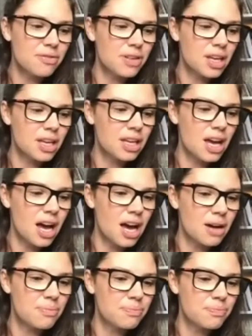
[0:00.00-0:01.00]

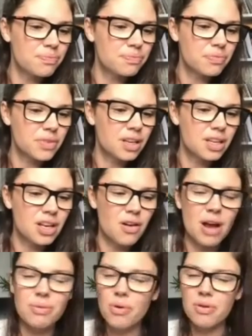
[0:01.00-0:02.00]
You know, I
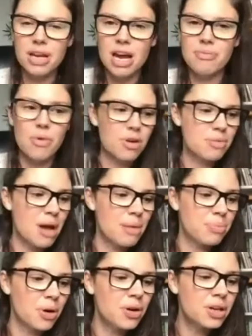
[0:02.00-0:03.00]
wrote in my
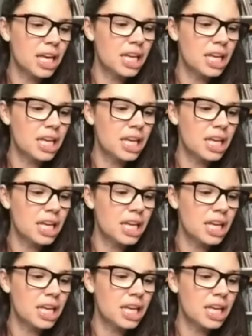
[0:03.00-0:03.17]
book,